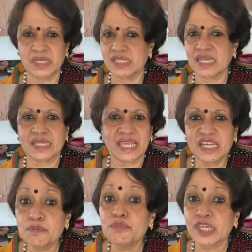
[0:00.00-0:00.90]
It
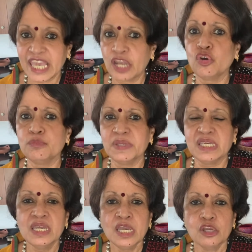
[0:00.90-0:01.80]
cannot
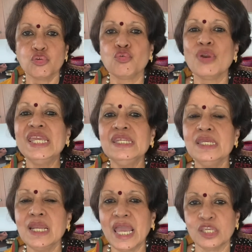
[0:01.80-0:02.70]
be grainy
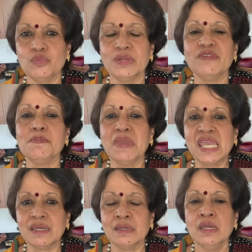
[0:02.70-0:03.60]
like when we
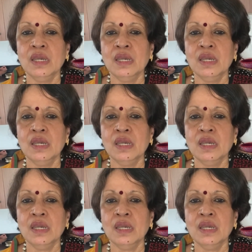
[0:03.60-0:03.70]
make